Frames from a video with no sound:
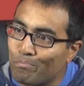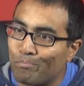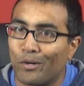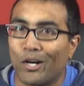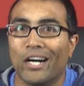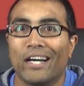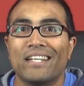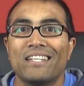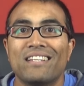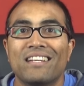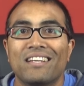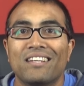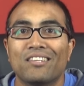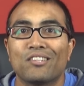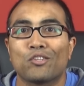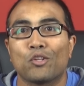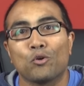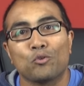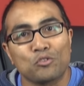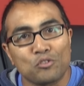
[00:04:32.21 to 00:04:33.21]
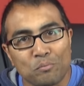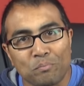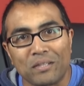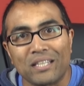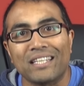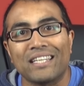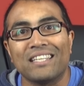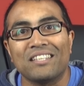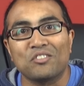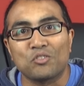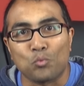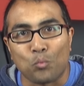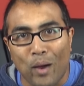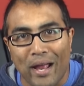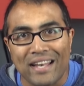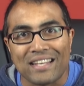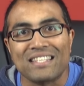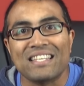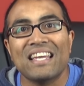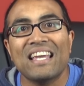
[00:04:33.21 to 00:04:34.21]
but those pleas
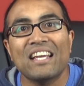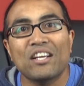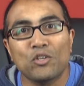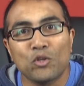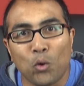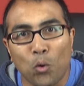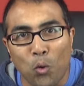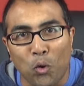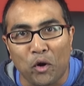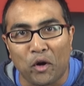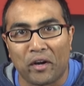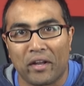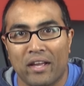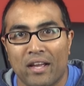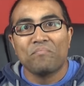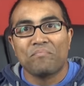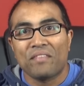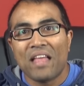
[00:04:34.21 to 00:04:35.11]
went ignored.